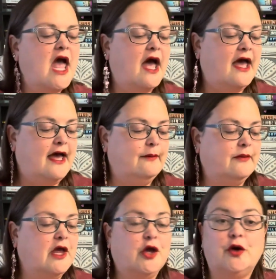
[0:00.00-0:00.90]
Got
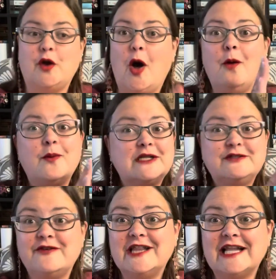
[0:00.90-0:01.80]
a whole bunch
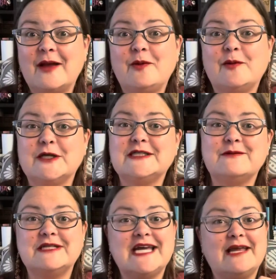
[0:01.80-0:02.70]
of other library books that
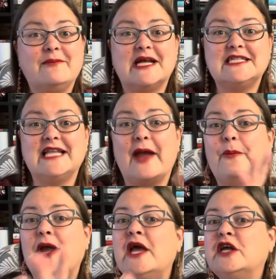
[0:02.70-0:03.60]
we're taking back to the
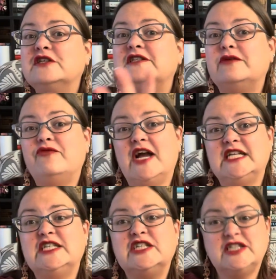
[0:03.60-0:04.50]
library, some
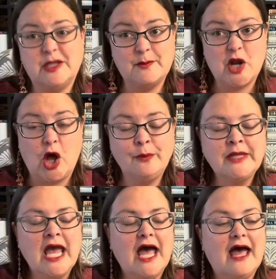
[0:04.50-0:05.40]
read, some not.
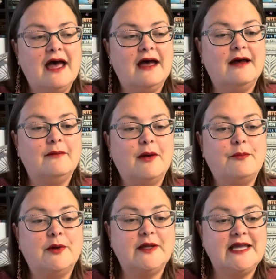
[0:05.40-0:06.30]

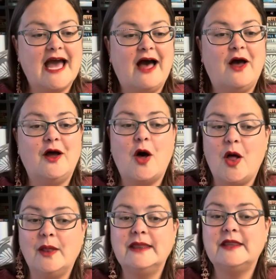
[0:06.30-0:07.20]
But yeah,
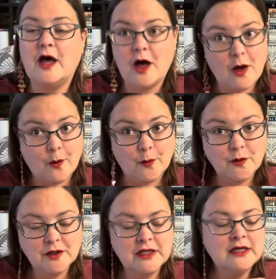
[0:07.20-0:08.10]
on the
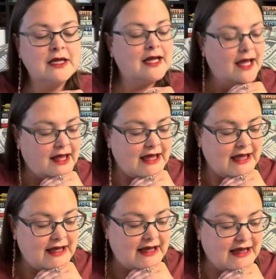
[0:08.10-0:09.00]
whole,
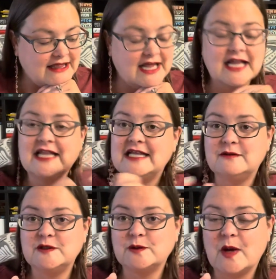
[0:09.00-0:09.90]
I think
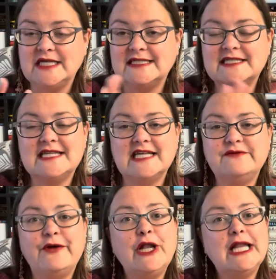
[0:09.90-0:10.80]
this is quite
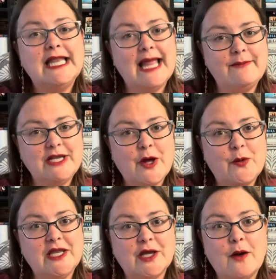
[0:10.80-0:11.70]
successful. Let me know
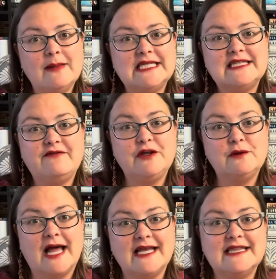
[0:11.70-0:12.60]
in the comments if you
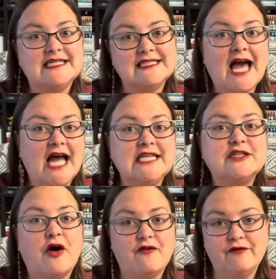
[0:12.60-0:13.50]
like this kind
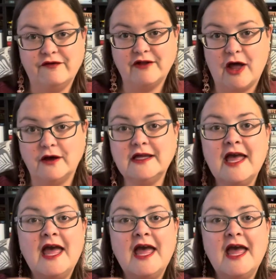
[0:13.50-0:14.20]
of vlog.